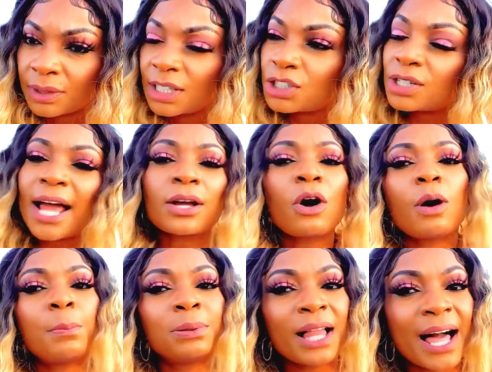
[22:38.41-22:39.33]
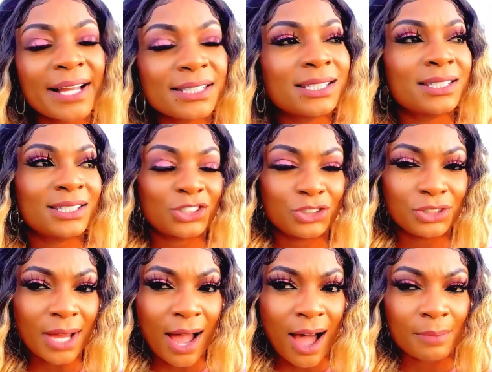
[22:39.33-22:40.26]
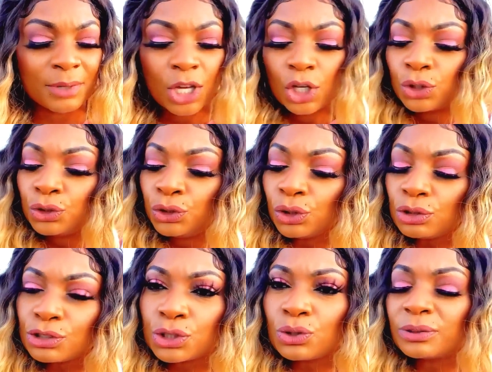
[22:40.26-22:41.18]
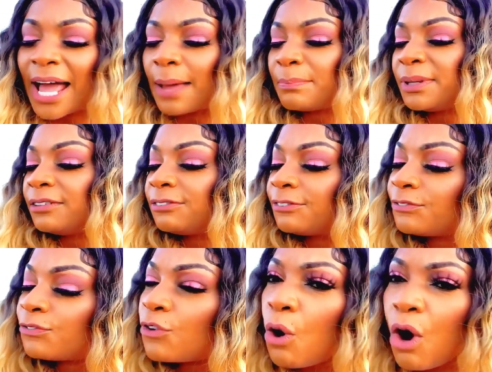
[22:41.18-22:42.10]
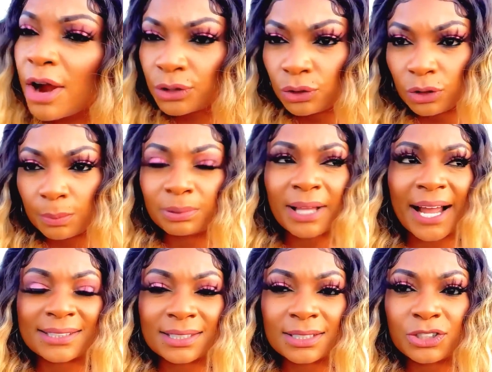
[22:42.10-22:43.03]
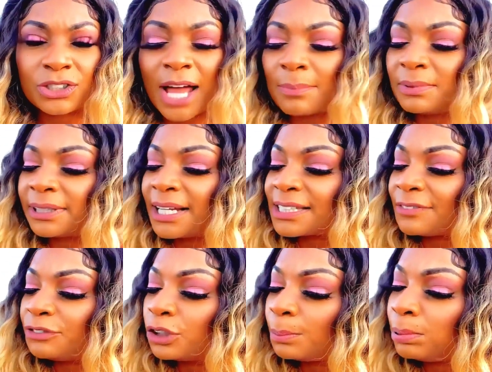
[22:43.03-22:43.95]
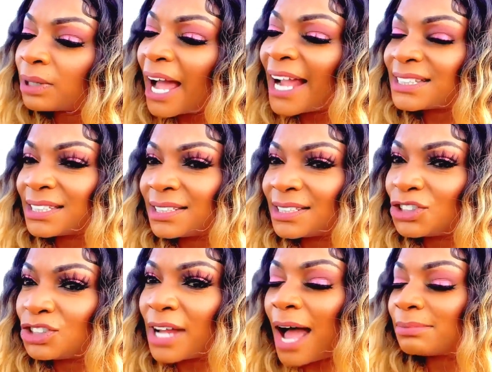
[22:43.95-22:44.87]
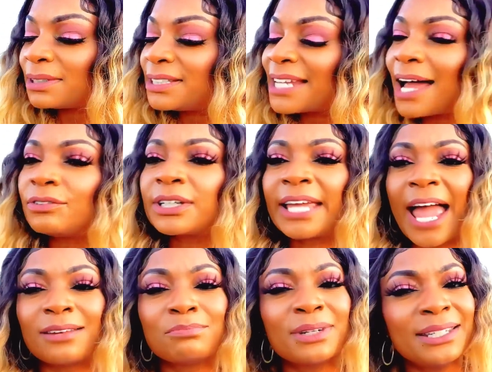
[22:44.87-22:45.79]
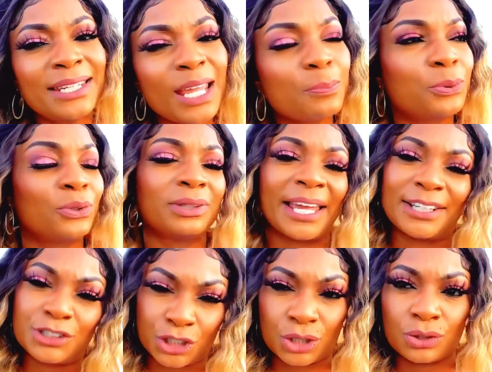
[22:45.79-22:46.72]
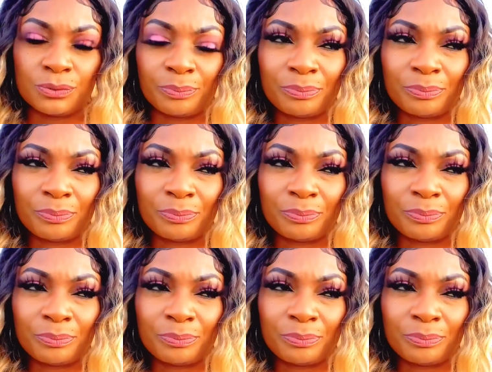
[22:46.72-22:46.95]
Should I go apply to this job? You do that before you apply to the job, because if you apply to the job, the devil can manipulate you.